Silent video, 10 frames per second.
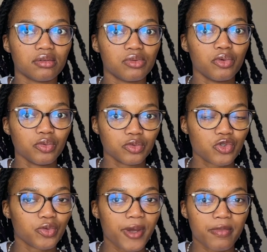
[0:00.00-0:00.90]
who
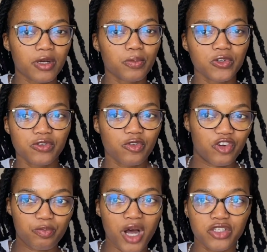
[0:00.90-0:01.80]
took permanent posts for
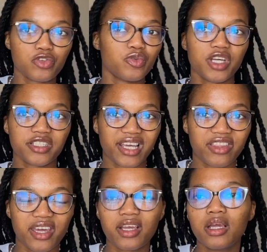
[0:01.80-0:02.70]
the past 2 years, I
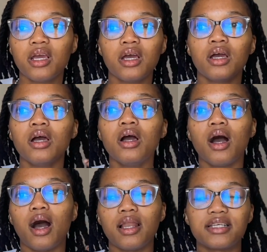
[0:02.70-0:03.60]
think.
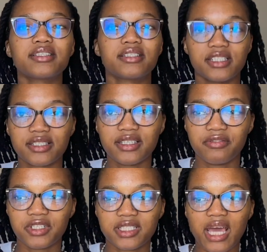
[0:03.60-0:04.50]
Let's just
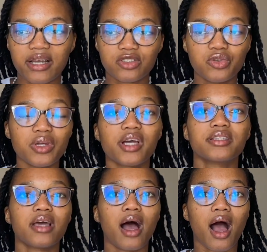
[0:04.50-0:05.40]
give it that, 2
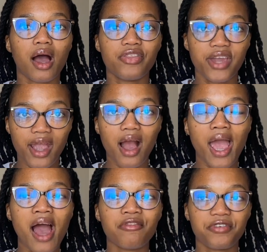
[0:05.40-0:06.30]
years. They
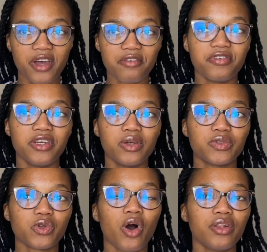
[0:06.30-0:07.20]
have their
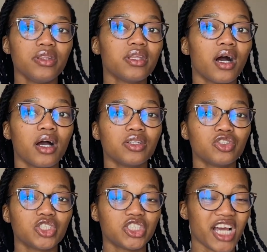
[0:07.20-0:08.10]
videos on the
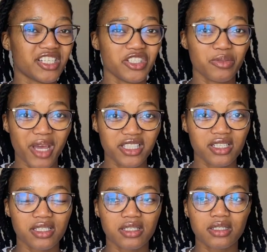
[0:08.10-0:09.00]
Judges
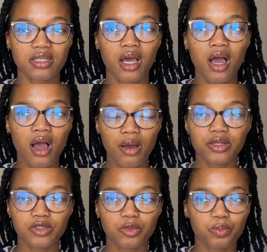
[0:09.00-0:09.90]
Matters
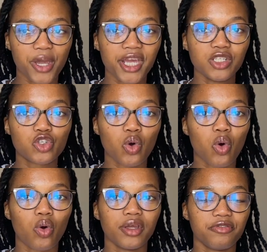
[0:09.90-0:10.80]
page,
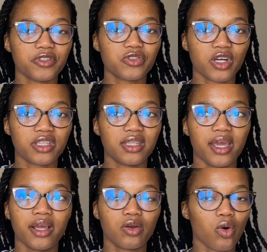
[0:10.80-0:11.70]
or if it's not
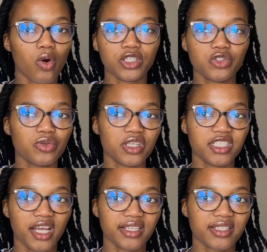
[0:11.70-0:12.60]
there, go on to the
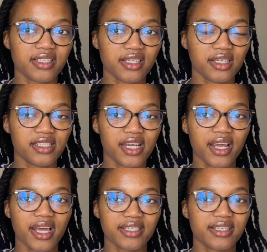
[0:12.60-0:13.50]

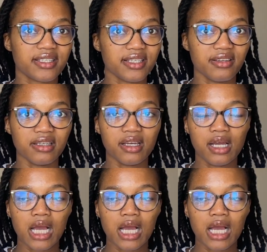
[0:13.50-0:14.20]
JSC